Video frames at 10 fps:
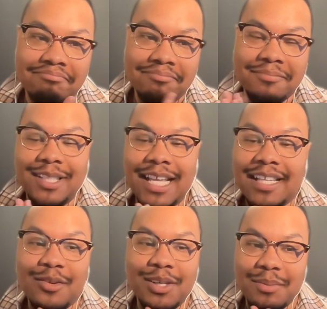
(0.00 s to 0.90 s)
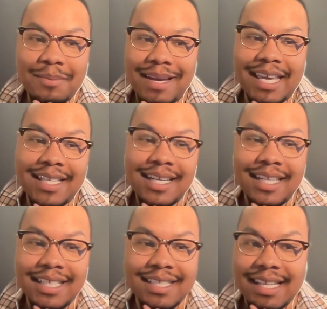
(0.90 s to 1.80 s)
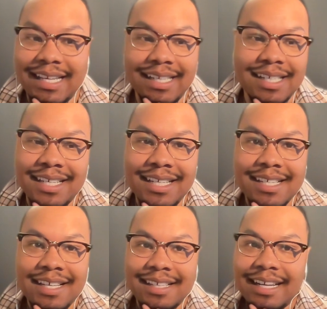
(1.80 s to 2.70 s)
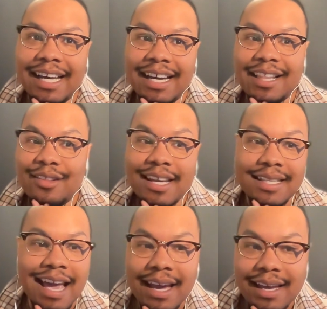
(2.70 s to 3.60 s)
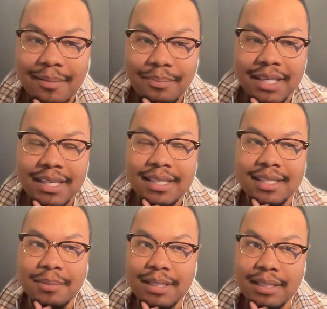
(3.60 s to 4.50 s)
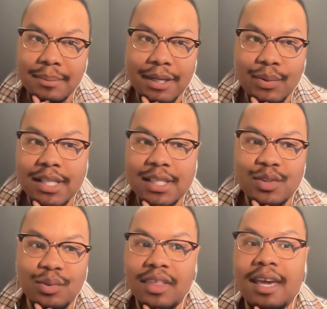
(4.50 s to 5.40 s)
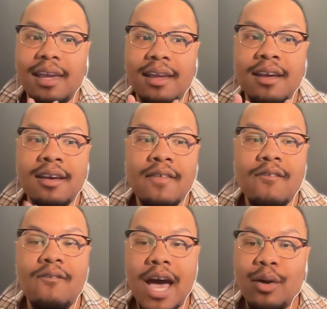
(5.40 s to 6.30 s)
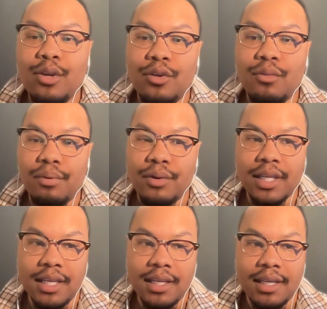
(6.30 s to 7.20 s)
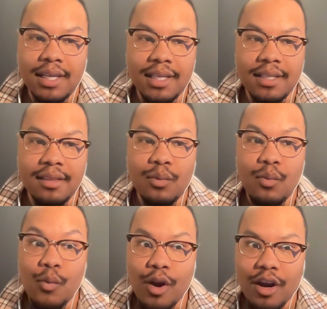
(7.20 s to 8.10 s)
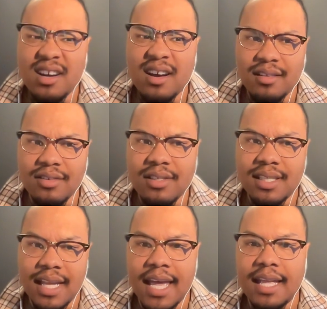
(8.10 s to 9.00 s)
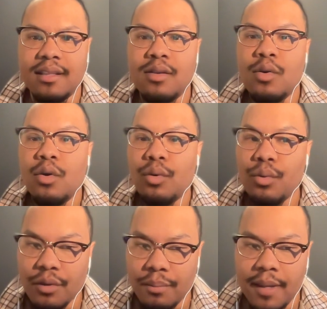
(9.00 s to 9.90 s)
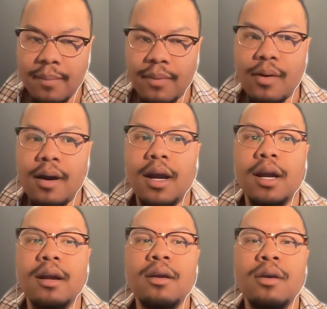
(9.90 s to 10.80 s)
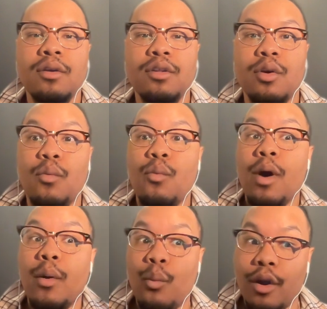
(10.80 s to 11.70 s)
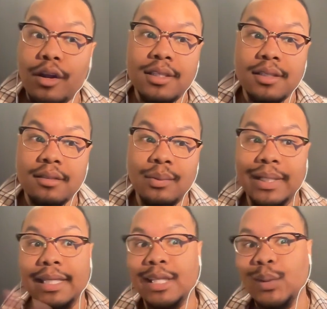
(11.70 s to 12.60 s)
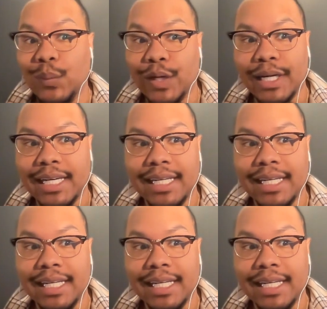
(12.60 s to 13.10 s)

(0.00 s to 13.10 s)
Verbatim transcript: So that's always been my case study, is like, I look at tech companies, especially the big ones. They value putting in the work to understand who their people are, you know, what worked, what didn't work,